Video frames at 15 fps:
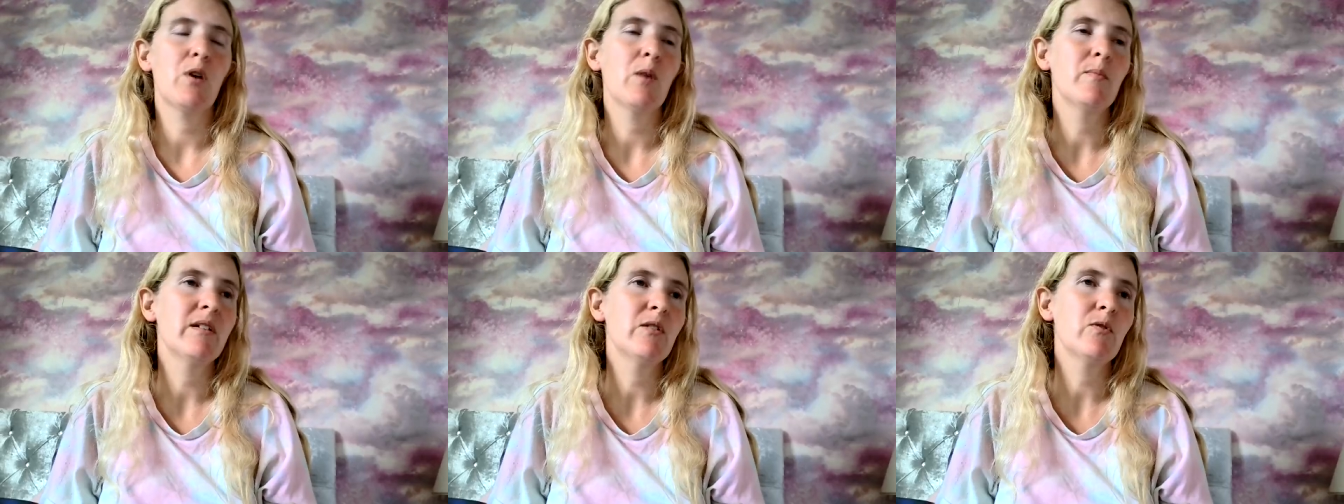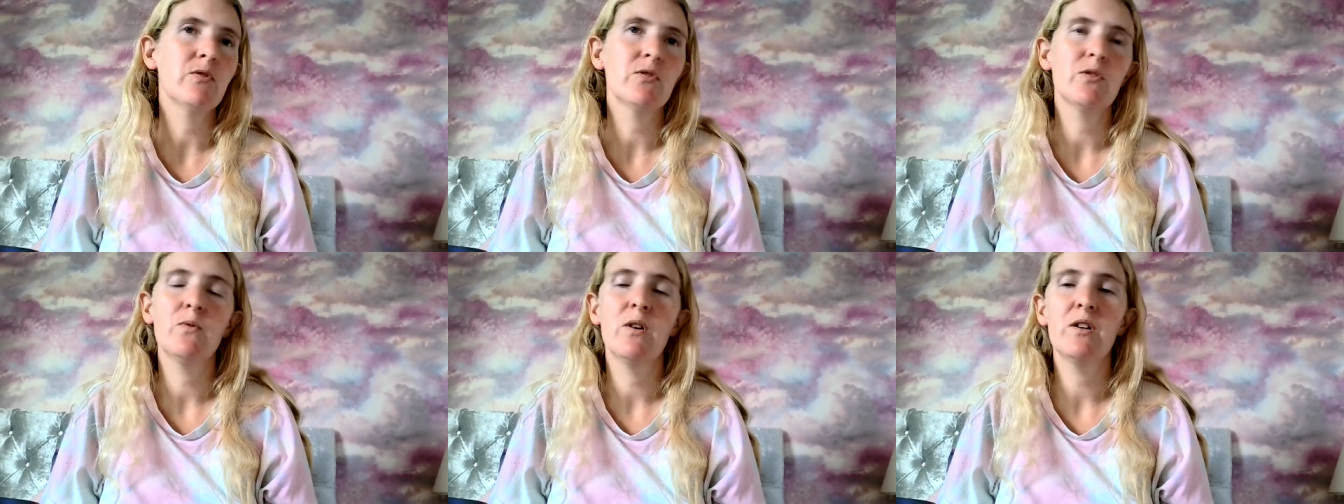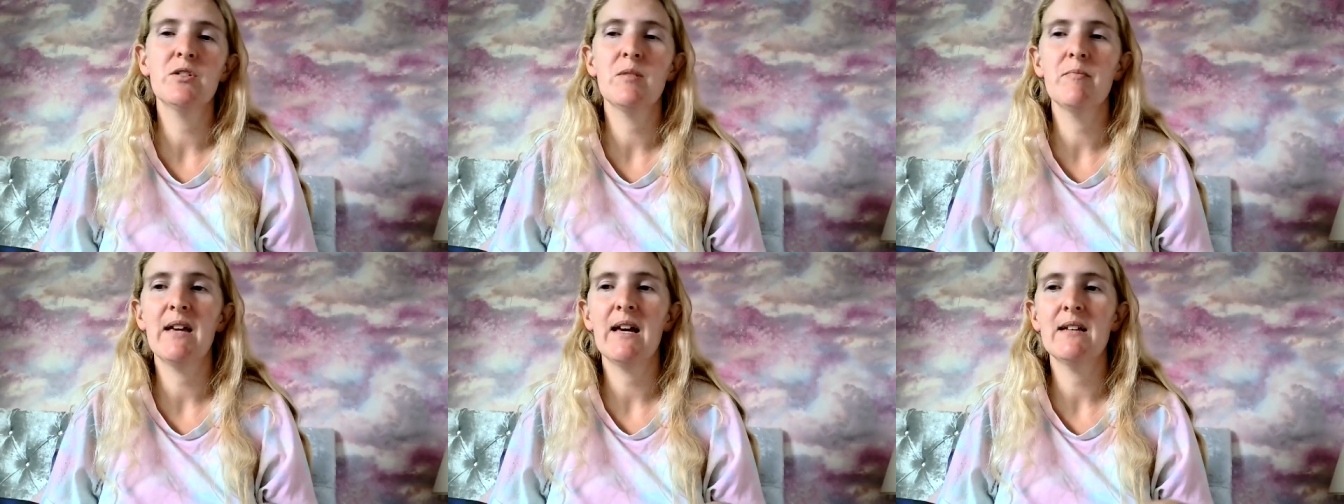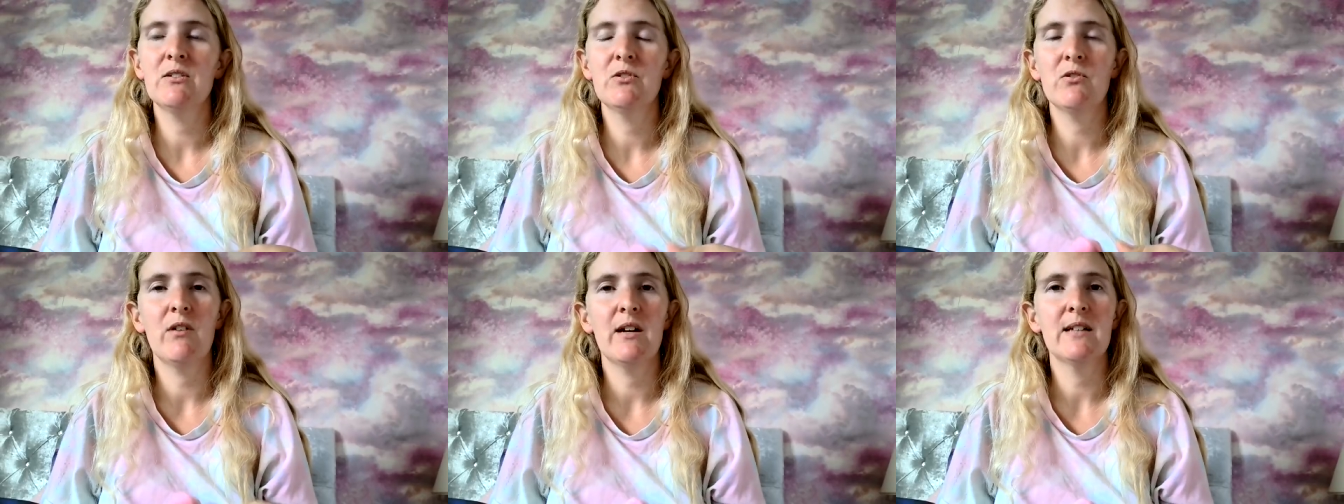probably also worship the
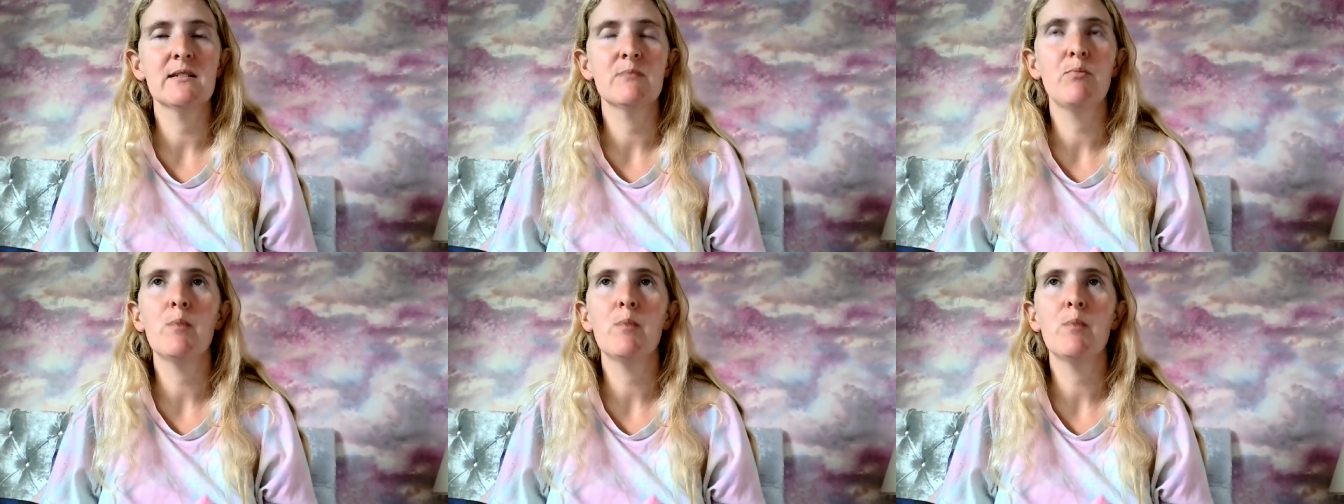Antichrist.